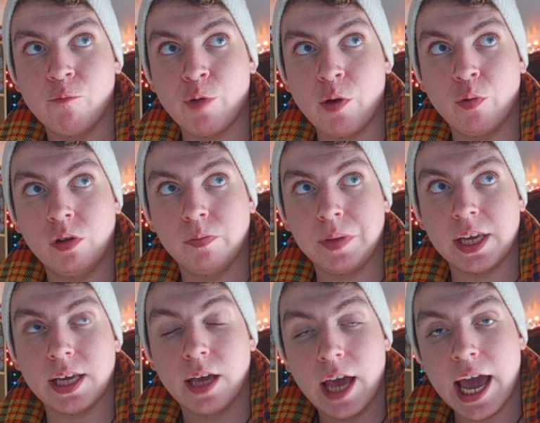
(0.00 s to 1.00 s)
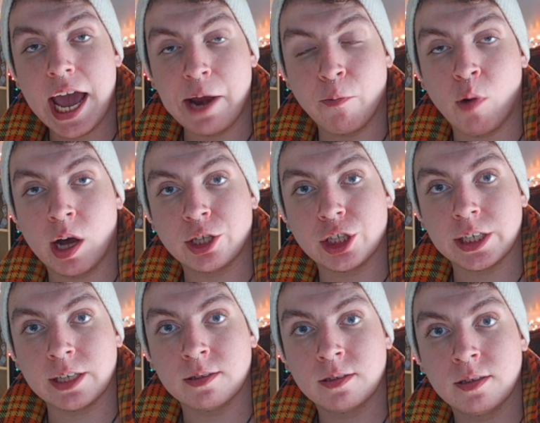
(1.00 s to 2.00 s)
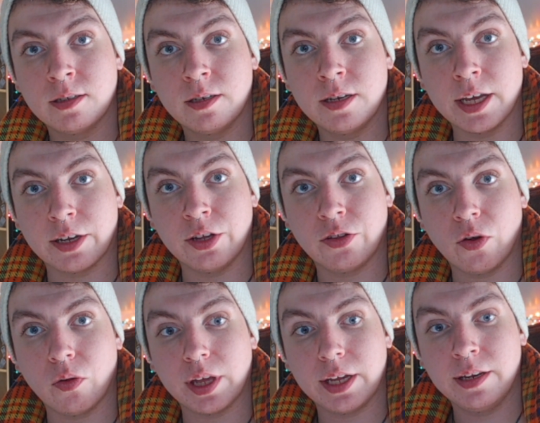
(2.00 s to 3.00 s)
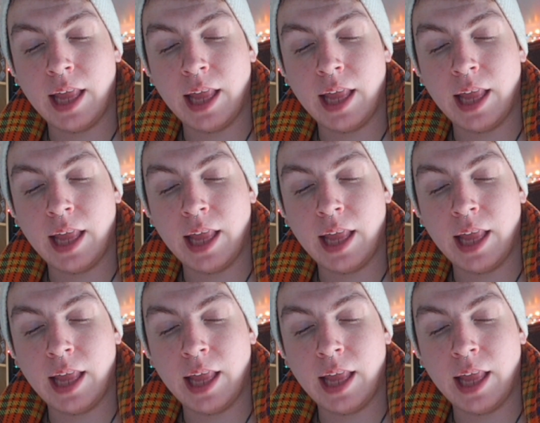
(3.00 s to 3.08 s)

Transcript: We will be hate watching Nick Nittoli.